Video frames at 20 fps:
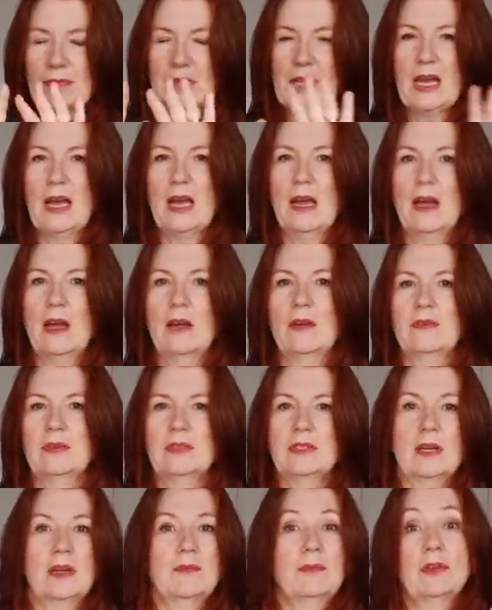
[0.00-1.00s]
Yeah,
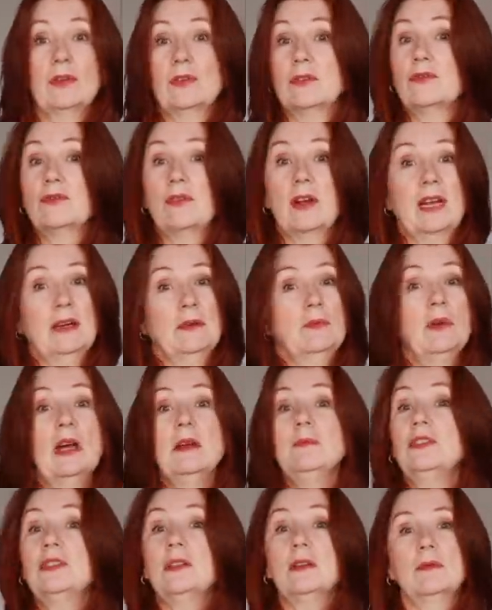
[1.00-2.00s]
oversized, we've got the train.
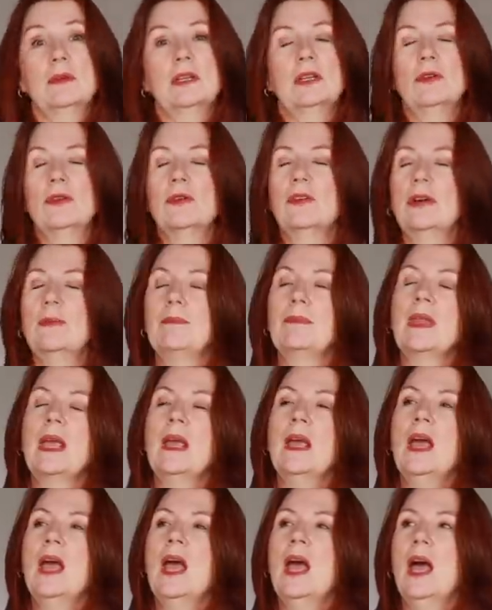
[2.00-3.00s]
I'm just going to ignore it.
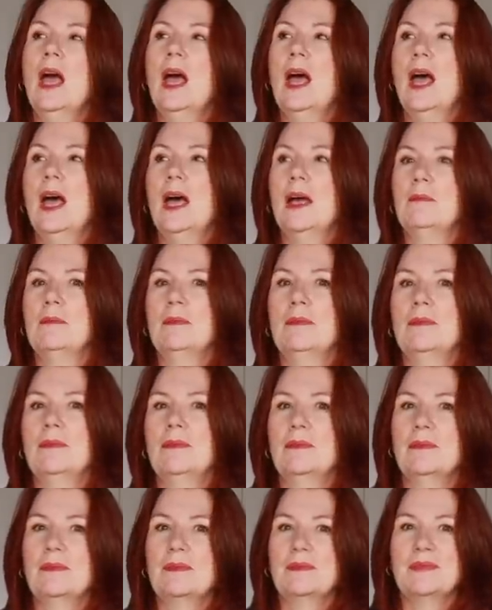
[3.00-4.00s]

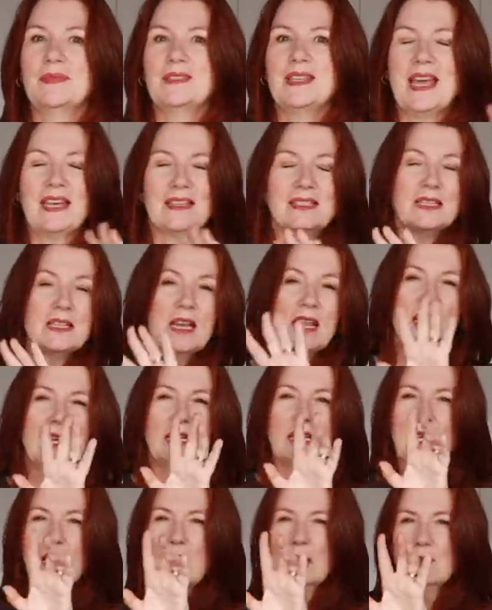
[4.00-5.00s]
Um, yeah,
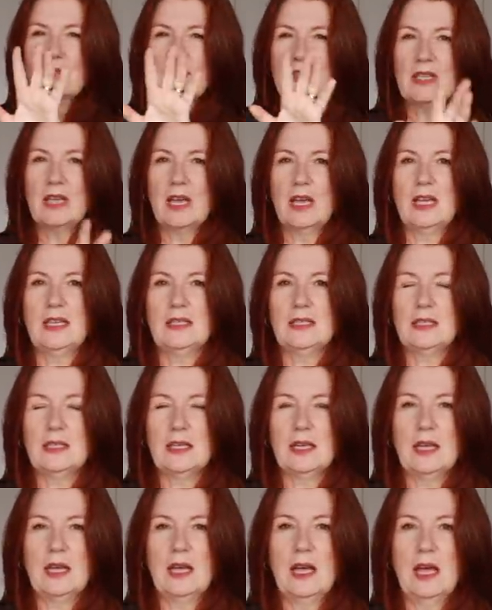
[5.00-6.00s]
slightly
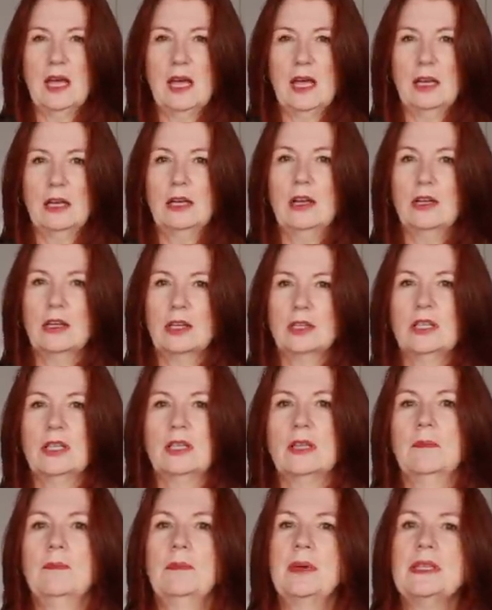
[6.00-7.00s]
oversized uh, look to
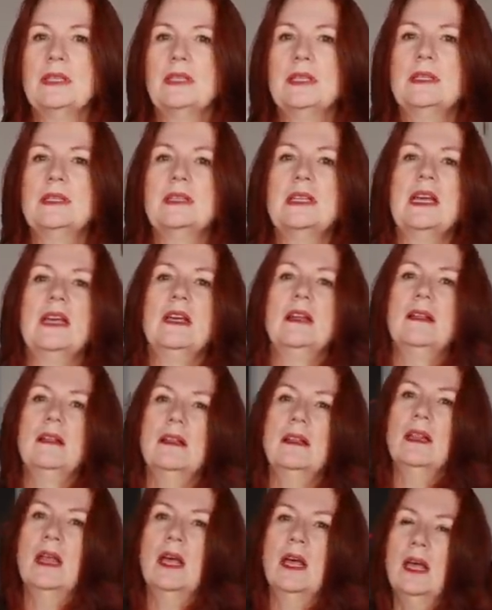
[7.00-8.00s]
them, but
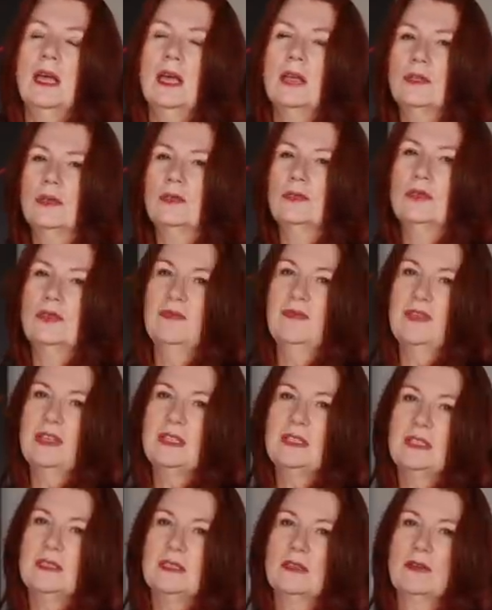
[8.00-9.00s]
still sort of
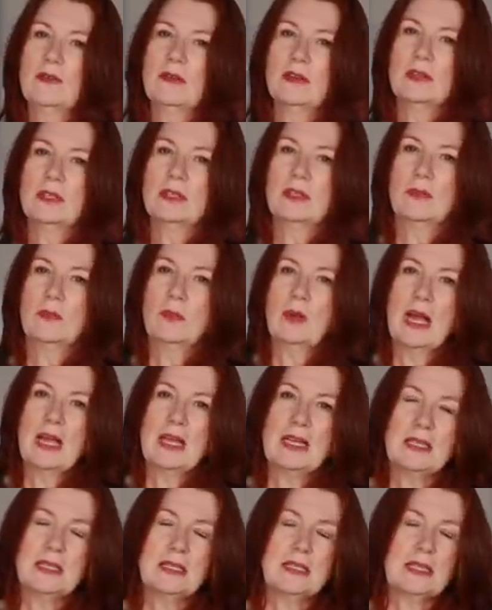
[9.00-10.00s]
fitted across the
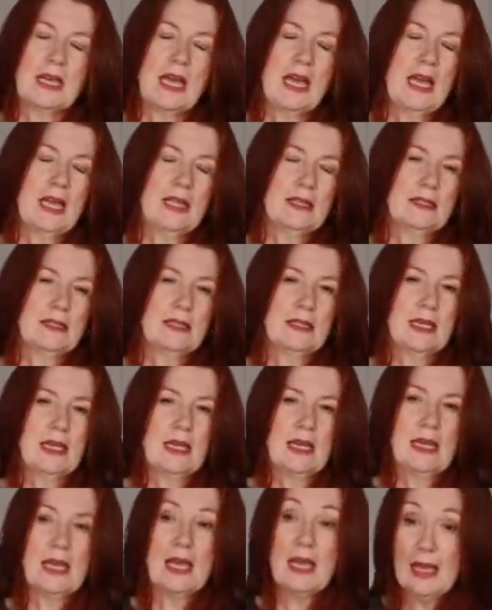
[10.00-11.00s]
waist and
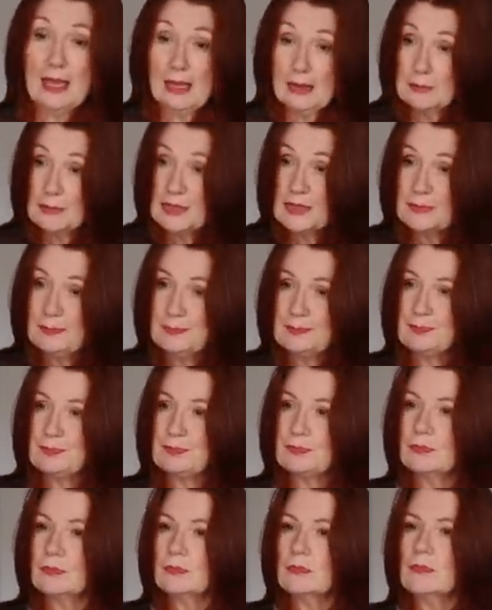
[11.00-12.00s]
the hips.
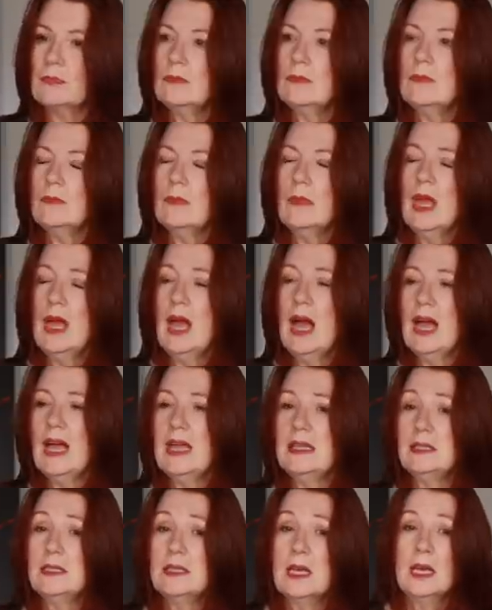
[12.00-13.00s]

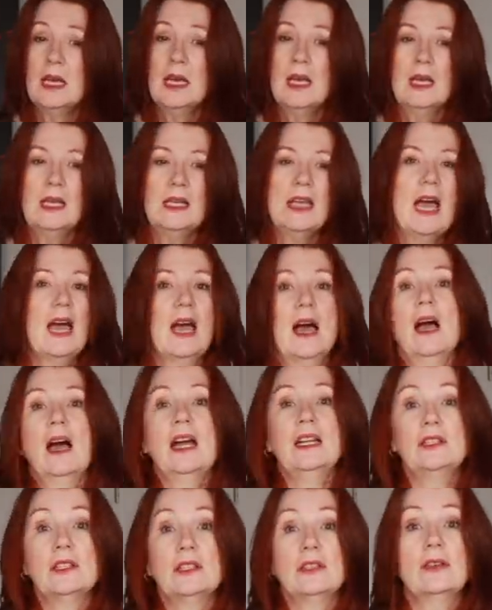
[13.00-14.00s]
And yeah,
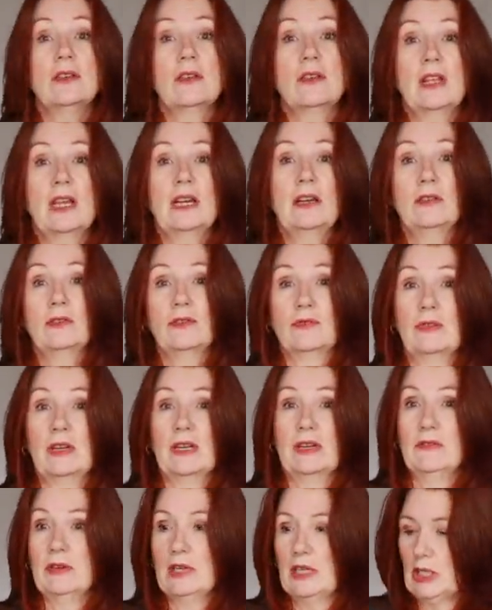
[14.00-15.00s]
I just thought they looked
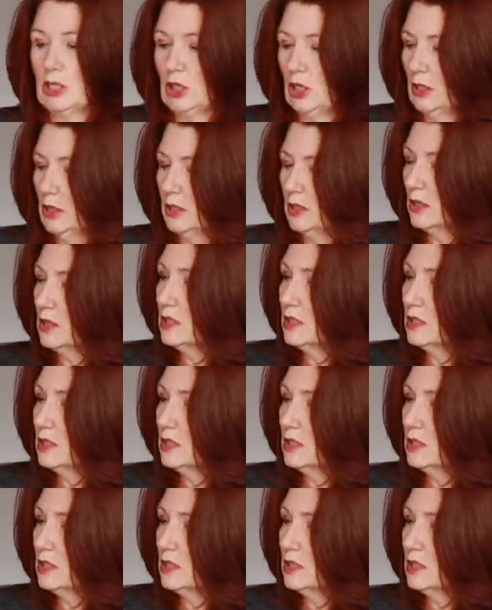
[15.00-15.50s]
really, really good.